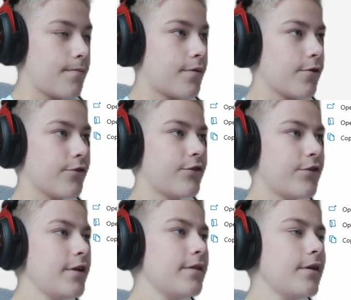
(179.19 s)

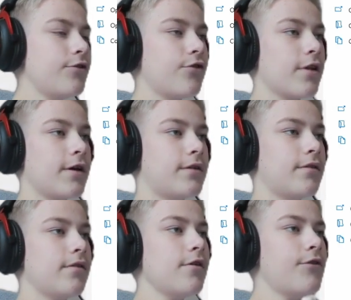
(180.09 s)
percentage like
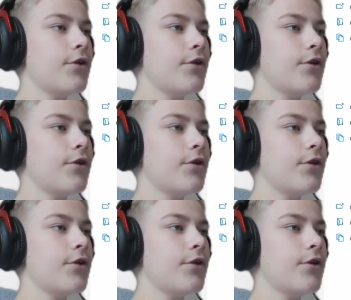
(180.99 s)
this.